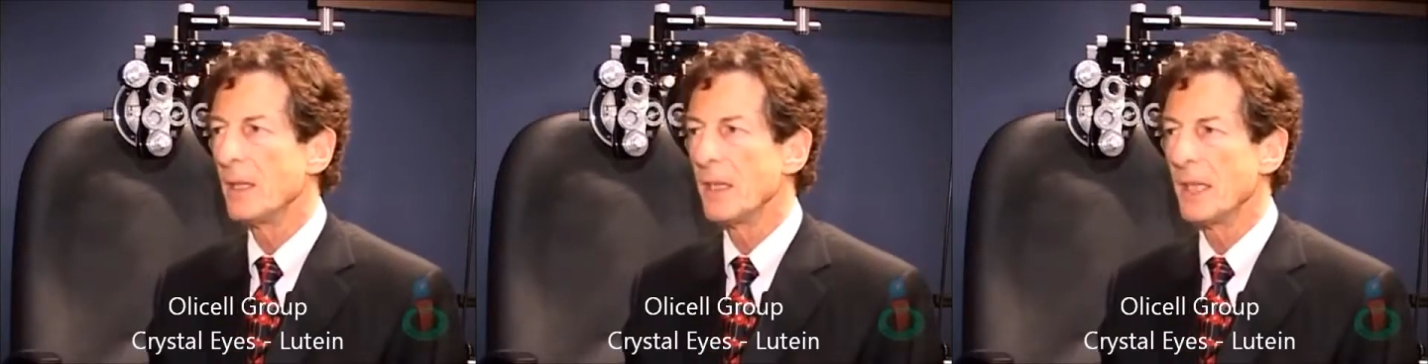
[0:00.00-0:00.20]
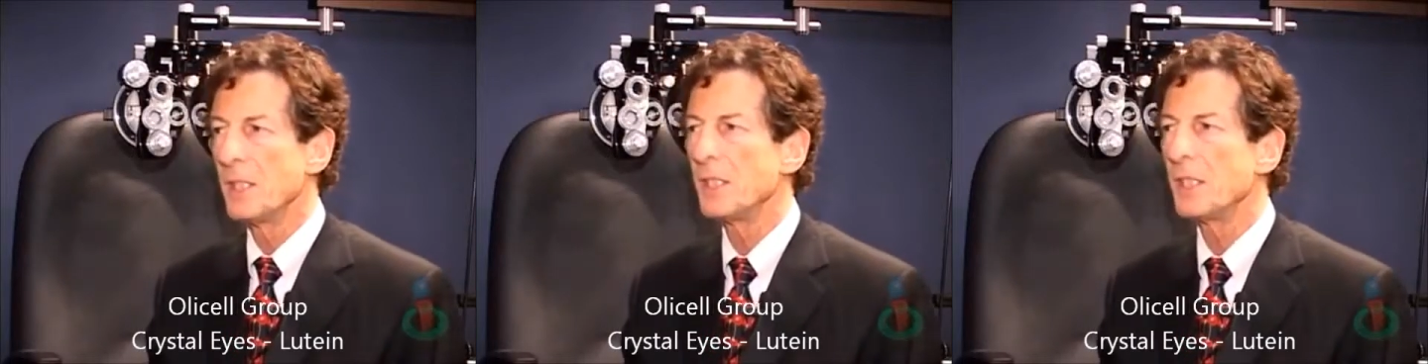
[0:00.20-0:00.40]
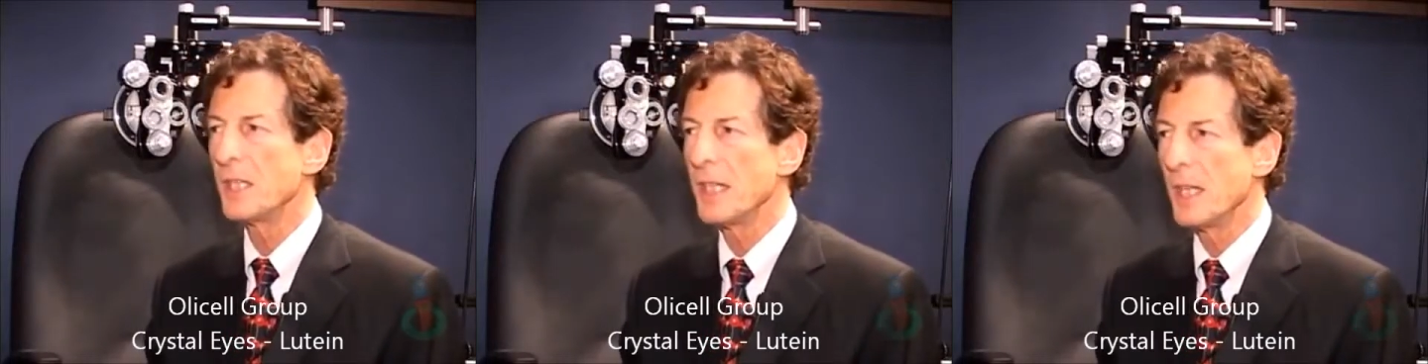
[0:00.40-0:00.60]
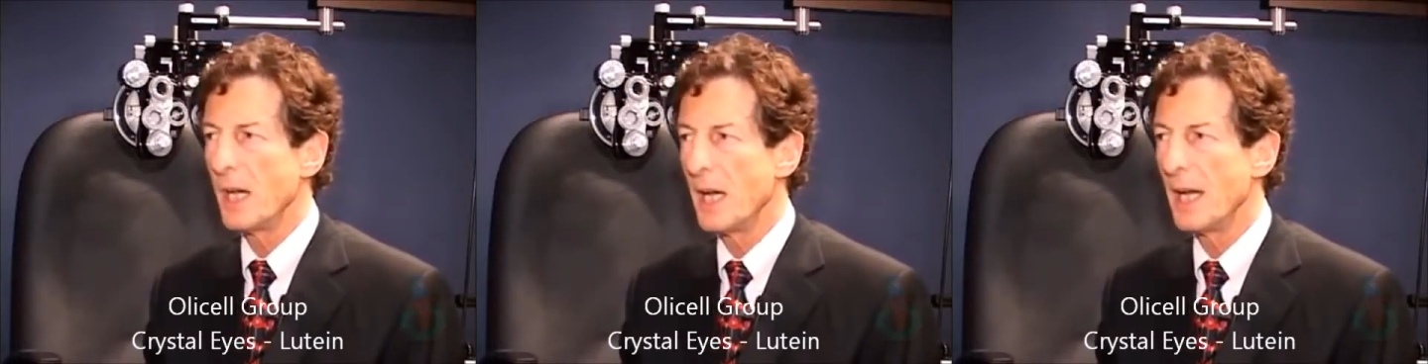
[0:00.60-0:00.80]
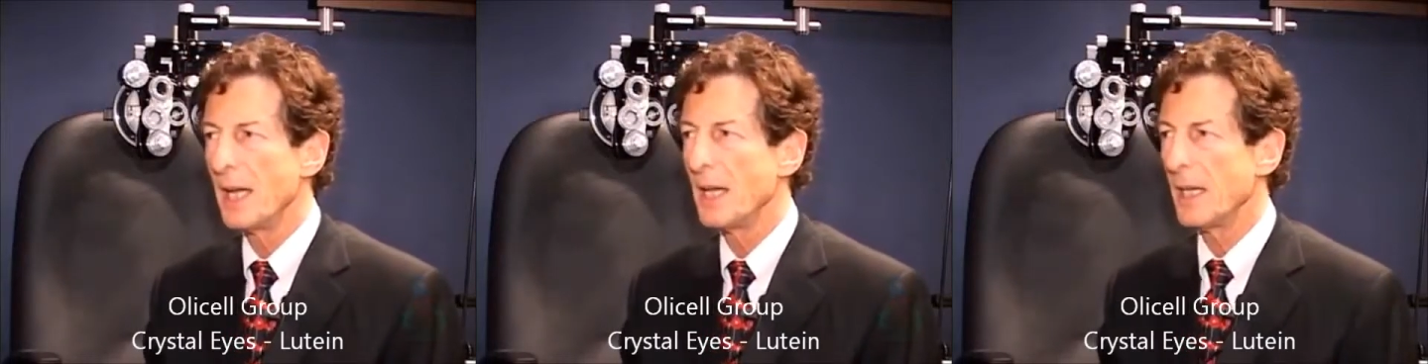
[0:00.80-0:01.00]
The lens of
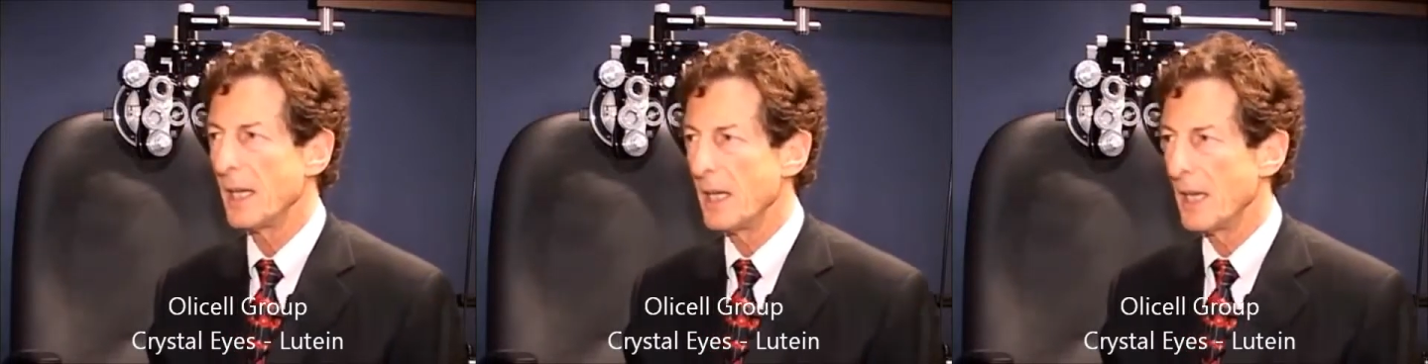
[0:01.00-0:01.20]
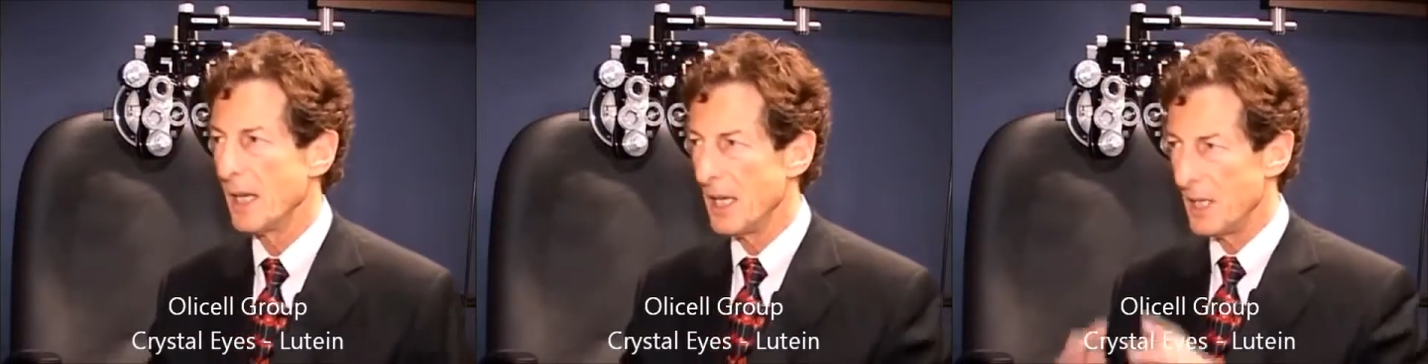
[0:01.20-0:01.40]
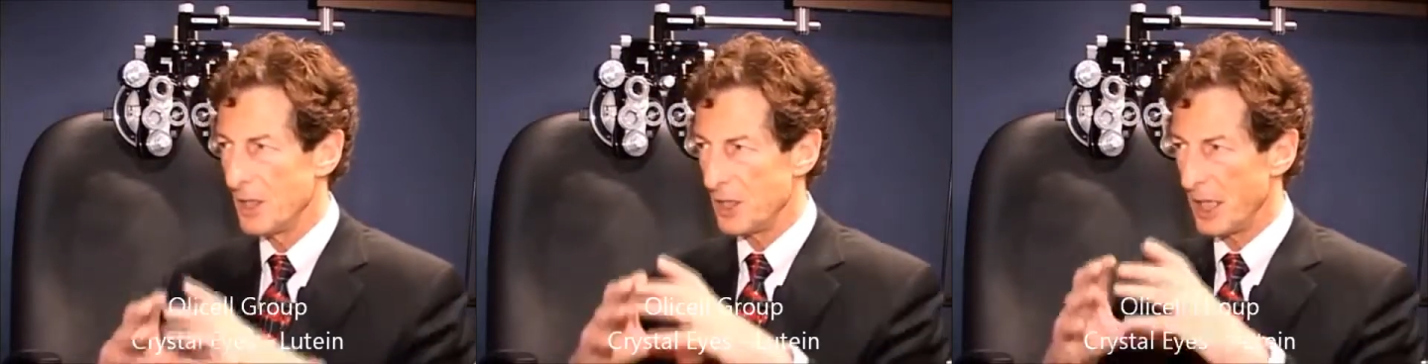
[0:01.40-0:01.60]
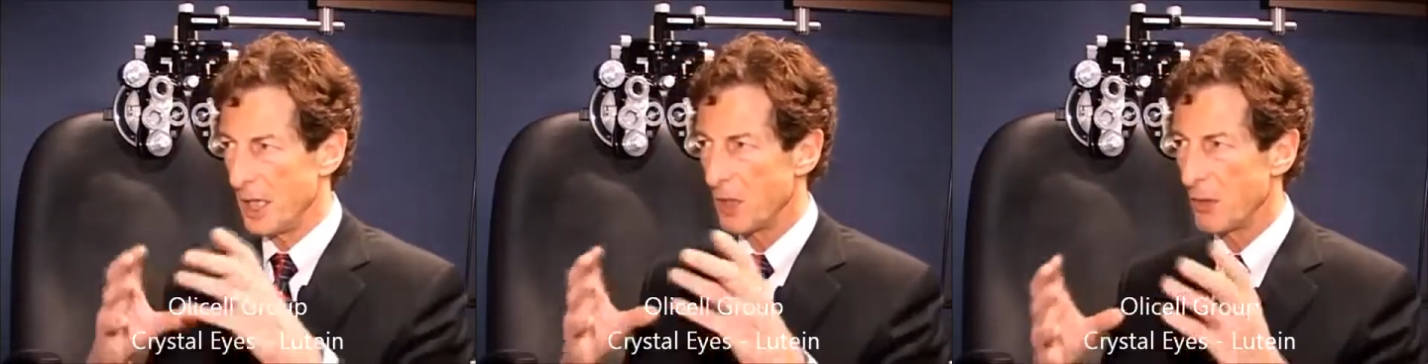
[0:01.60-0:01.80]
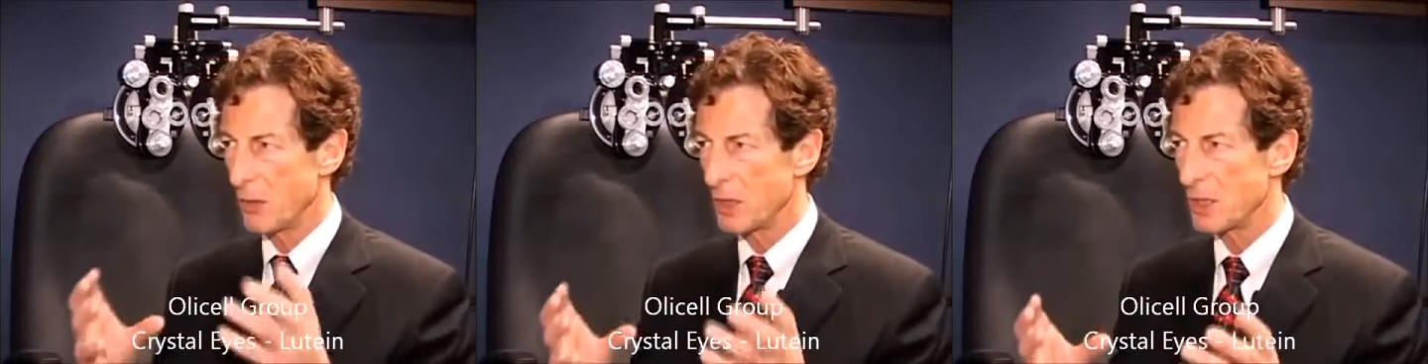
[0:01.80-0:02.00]
the eye is
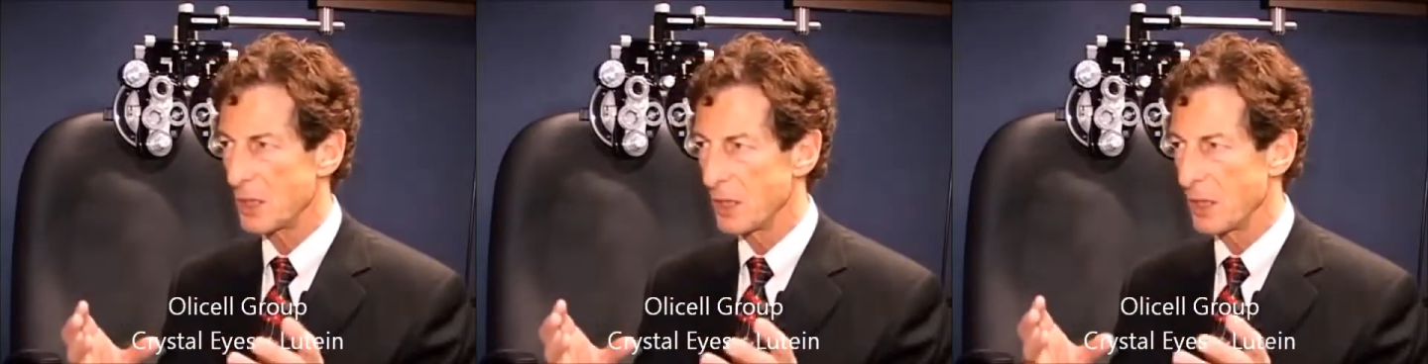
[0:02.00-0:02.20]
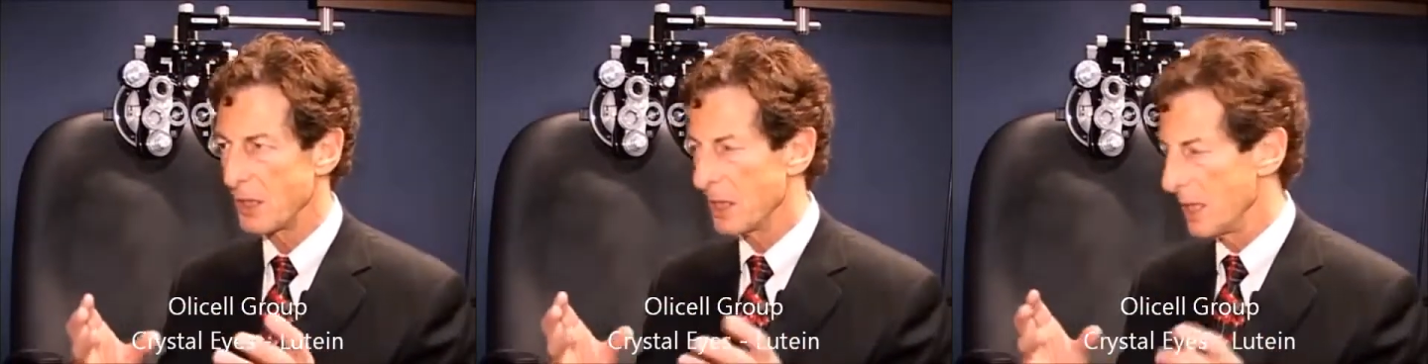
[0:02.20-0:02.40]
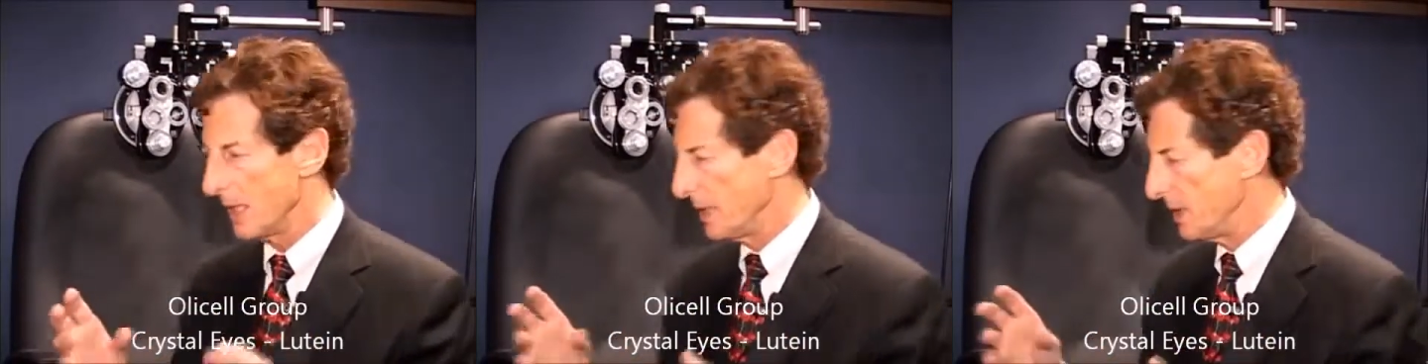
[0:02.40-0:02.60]
a crystalline